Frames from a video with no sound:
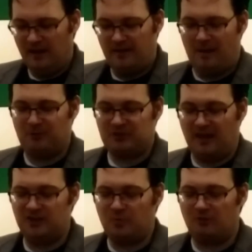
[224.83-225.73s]
That
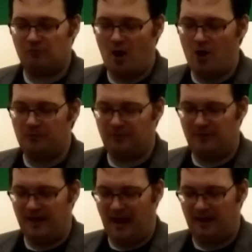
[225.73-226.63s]
percentage would erode through
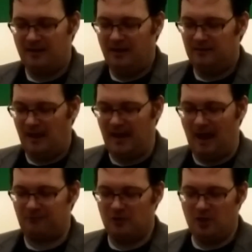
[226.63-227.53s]
the day. Late
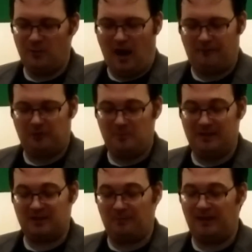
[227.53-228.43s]
afternoon would often be
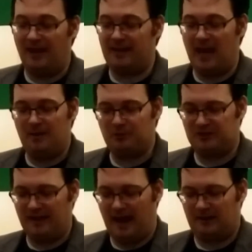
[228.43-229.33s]
something like
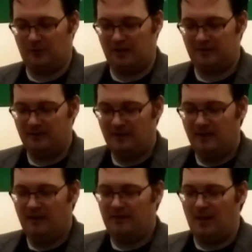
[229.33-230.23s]
80% accurate.
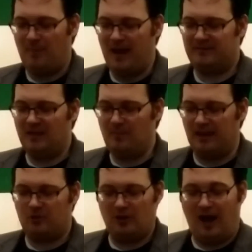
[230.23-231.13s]
That might seem
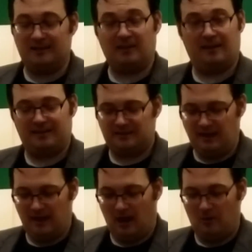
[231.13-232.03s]
like good odds at a
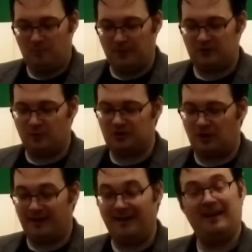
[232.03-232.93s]
casino, but to a
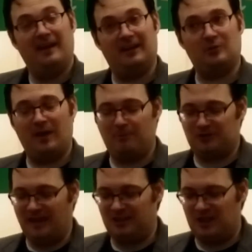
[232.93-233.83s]
jury, a
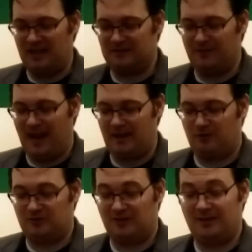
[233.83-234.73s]
20% chance of
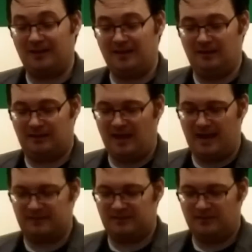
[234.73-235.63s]
inaccuracy could kill a
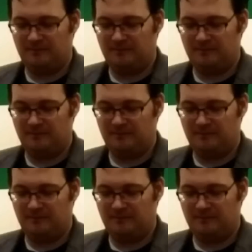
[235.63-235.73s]
case.